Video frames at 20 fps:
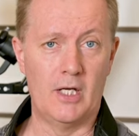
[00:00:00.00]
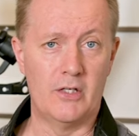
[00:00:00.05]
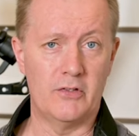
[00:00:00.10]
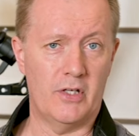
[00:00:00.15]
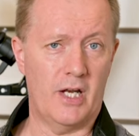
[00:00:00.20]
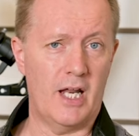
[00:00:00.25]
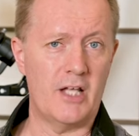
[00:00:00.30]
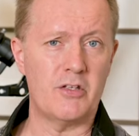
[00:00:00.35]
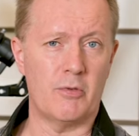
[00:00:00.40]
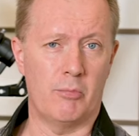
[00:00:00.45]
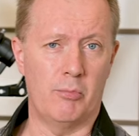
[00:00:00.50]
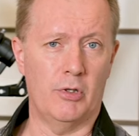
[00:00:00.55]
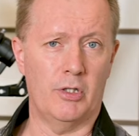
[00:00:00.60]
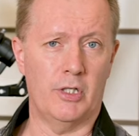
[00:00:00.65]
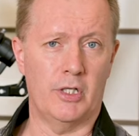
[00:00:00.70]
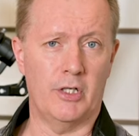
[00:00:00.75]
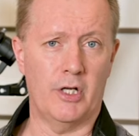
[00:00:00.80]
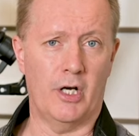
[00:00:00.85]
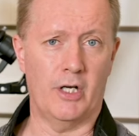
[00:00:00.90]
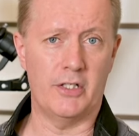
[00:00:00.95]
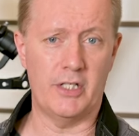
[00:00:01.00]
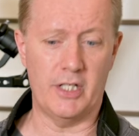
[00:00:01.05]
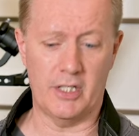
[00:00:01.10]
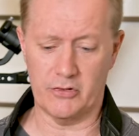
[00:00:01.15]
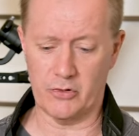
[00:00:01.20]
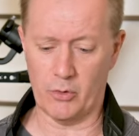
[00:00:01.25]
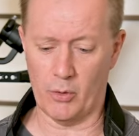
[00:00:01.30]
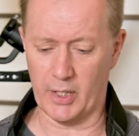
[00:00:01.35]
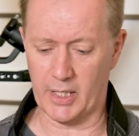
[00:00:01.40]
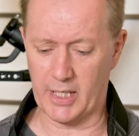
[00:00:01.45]
So that's a brilliant
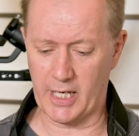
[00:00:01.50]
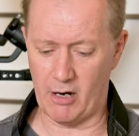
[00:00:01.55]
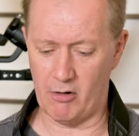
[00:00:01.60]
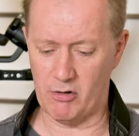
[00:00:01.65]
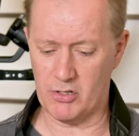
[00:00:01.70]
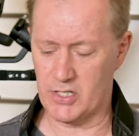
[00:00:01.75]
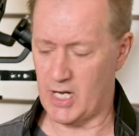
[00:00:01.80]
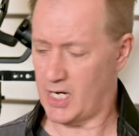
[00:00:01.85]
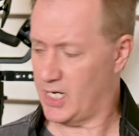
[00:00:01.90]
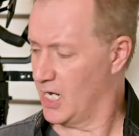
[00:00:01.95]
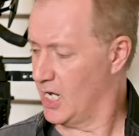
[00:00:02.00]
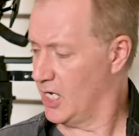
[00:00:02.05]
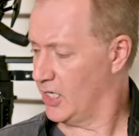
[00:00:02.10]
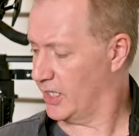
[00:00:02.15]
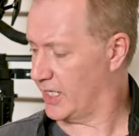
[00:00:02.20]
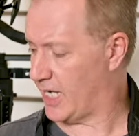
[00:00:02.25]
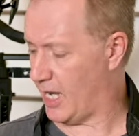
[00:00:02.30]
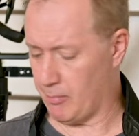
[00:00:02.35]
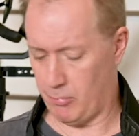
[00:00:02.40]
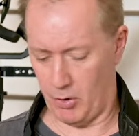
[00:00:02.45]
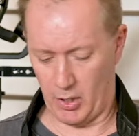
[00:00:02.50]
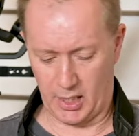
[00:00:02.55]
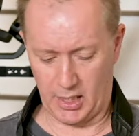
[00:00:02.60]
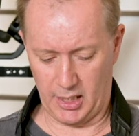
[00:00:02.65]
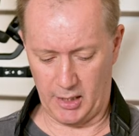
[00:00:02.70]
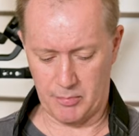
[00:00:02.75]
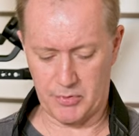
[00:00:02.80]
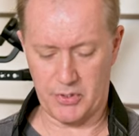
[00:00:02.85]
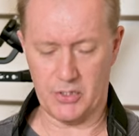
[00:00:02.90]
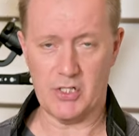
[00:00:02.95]
idea. So I encourage that. You can buy
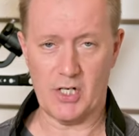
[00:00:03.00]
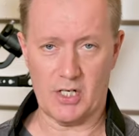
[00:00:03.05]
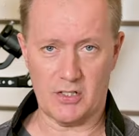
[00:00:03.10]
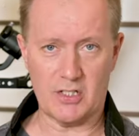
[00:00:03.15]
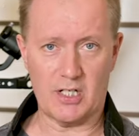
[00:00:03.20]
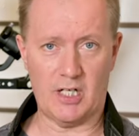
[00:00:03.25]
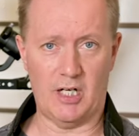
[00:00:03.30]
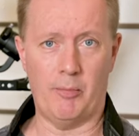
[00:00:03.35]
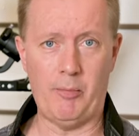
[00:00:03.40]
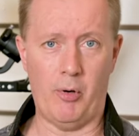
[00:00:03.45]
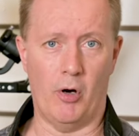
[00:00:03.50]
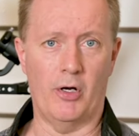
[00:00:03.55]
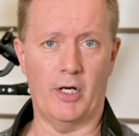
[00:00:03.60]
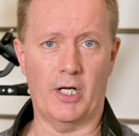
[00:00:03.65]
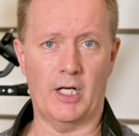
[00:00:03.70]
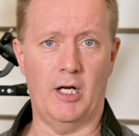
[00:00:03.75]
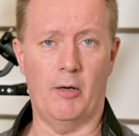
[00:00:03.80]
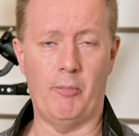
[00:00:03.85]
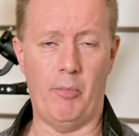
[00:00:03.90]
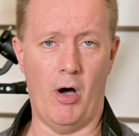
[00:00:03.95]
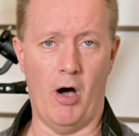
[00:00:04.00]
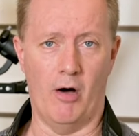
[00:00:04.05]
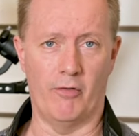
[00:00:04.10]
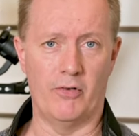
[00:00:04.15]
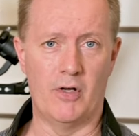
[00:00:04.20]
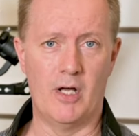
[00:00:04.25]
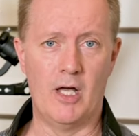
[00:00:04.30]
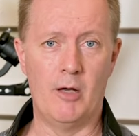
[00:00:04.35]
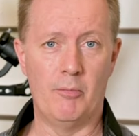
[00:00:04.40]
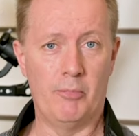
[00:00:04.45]
clips that just clip on and clip off.